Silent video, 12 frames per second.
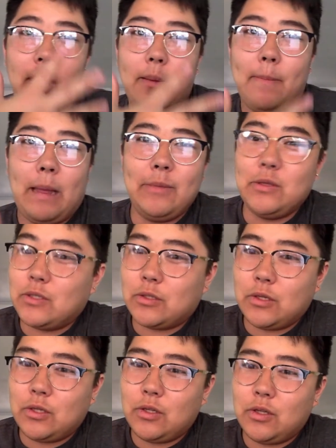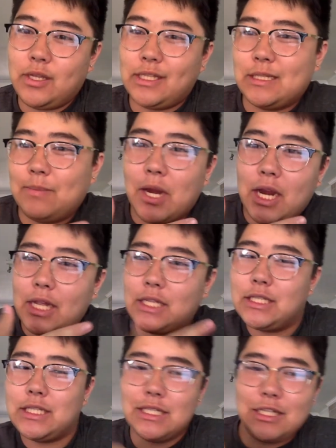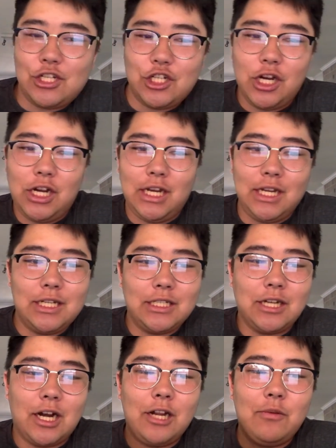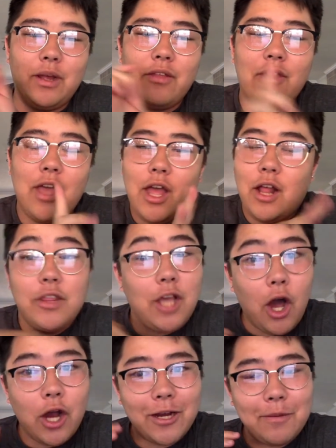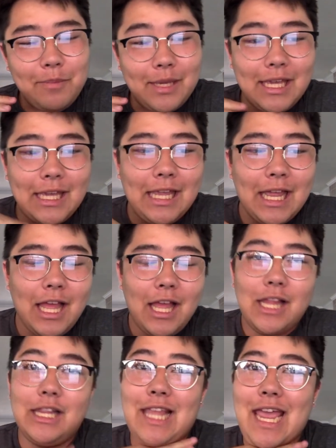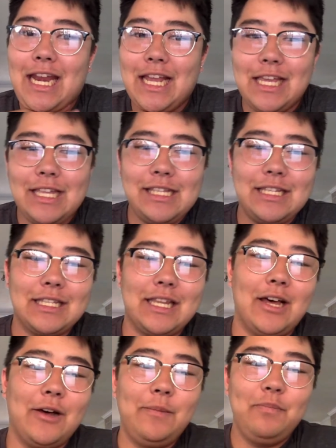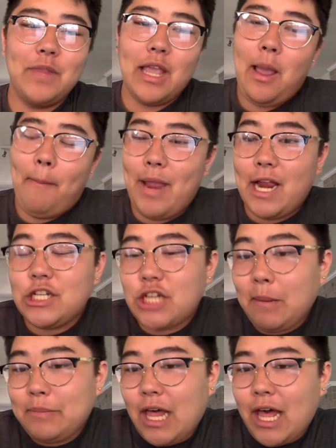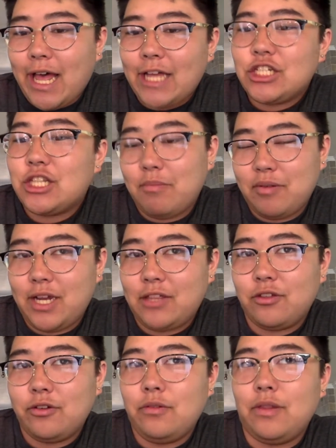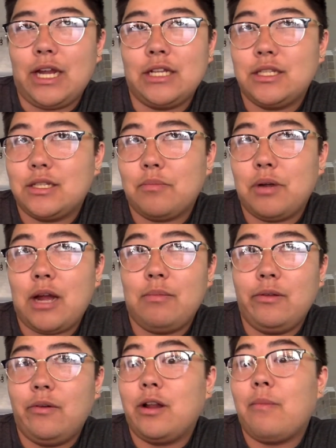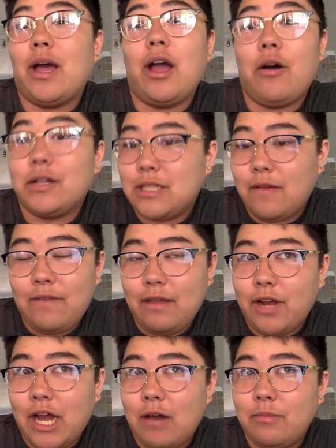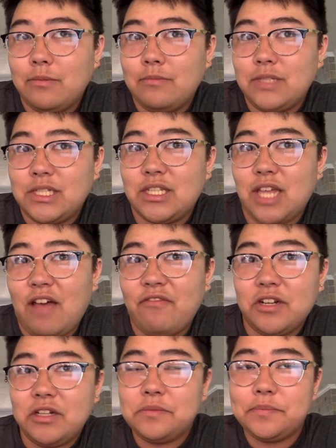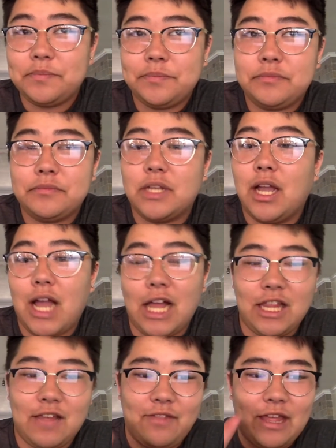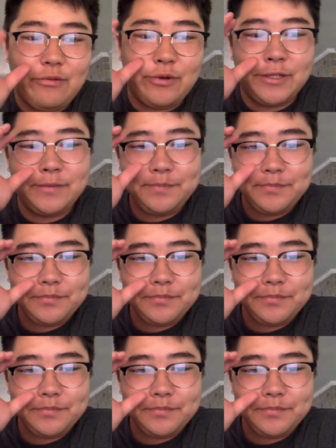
my musical experience and journey, starting with the R&B ladies. So Mary J. Blige, The Breakthrough, that is probably one of my all-time favorite albums ever. I love that one.